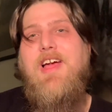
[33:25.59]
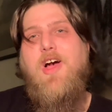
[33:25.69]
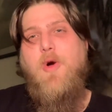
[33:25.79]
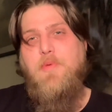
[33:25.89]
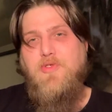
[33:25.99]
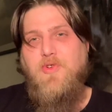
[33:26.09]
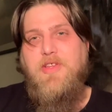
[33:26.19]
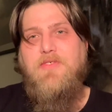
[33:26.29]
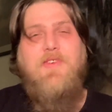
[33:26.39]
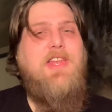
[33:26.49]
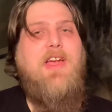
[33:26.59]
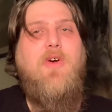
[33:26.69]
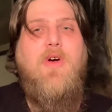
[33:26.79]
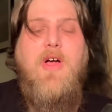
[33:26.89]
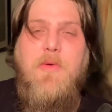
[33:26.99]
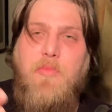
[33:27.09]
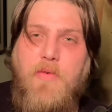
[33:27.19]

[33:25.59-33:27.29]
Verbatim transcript: I hope you enjoyed this video. More